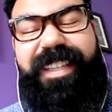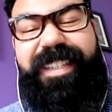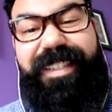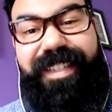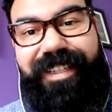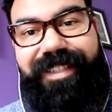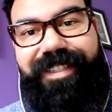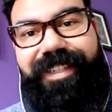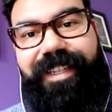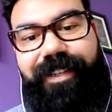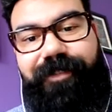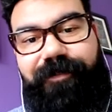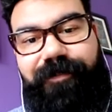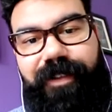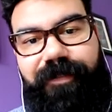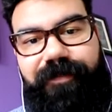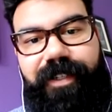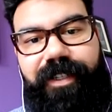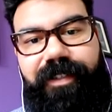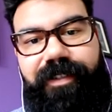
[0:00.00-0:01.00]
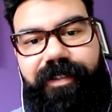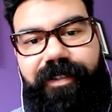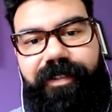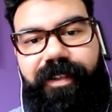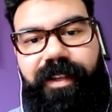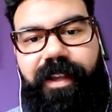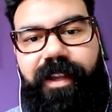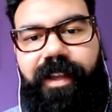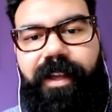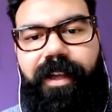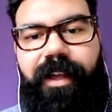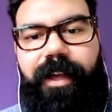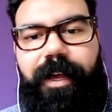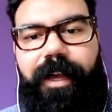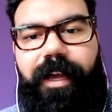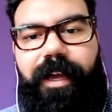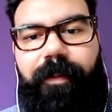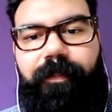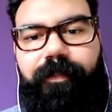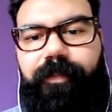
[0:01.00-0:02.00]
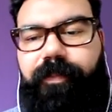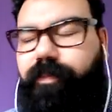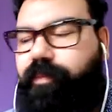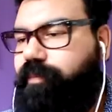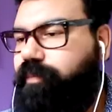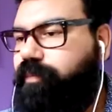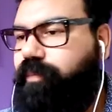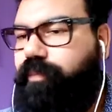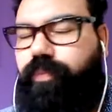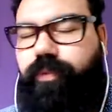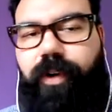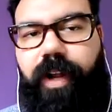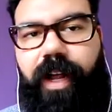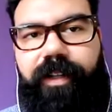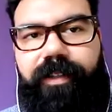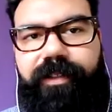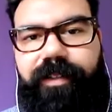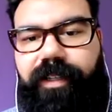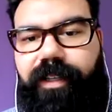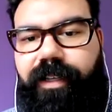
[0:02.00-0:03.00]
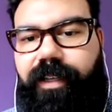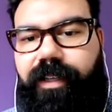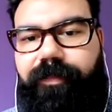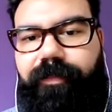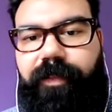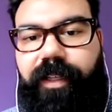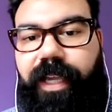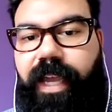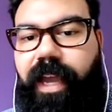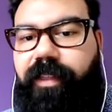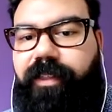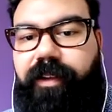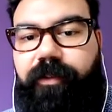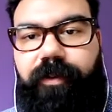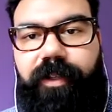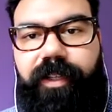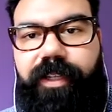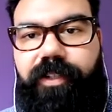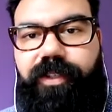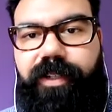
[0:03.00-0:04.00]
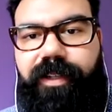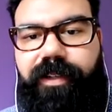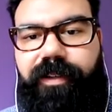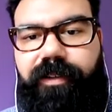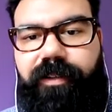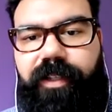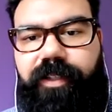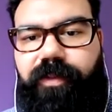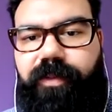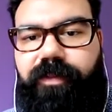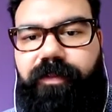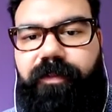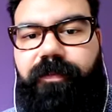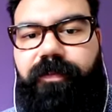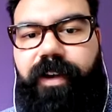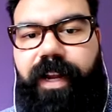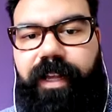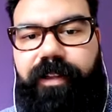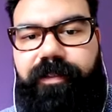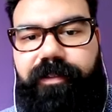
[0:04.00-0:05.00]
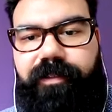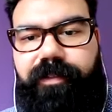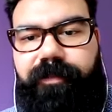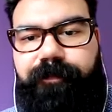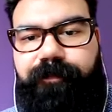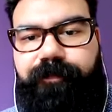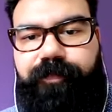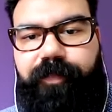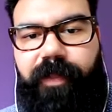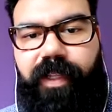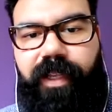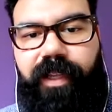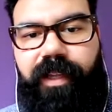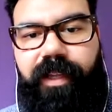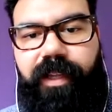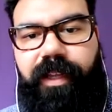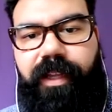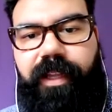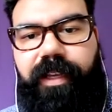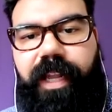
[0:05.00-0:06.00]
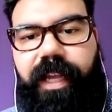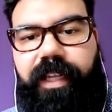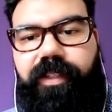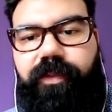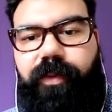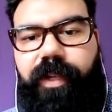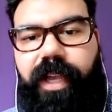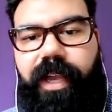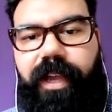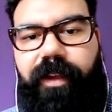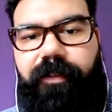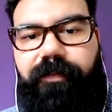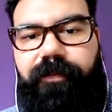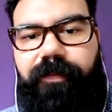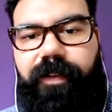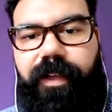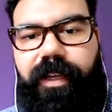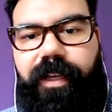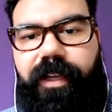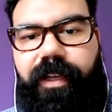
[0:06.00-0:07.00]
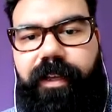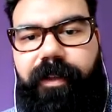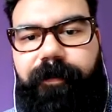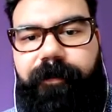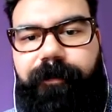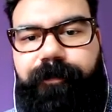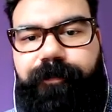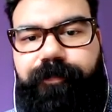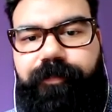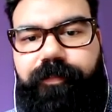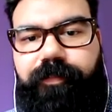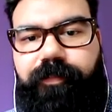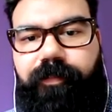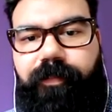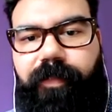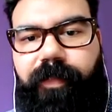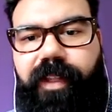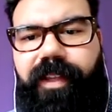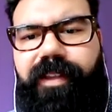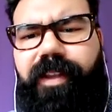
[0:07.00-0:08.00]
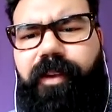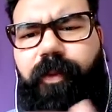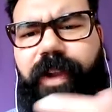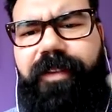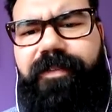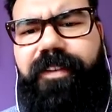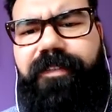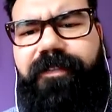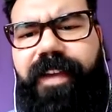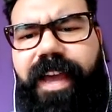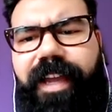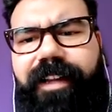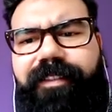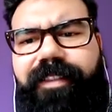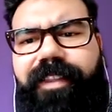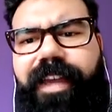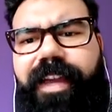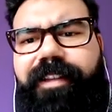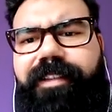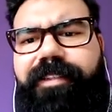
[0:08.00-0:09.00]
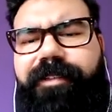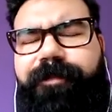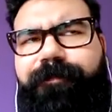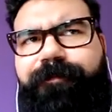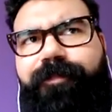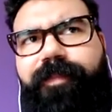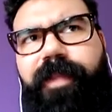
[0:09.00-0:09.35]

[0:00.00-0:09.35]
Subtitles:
1650s. Um, Brought the Catholic religion. This was from France. Next, we have the fact that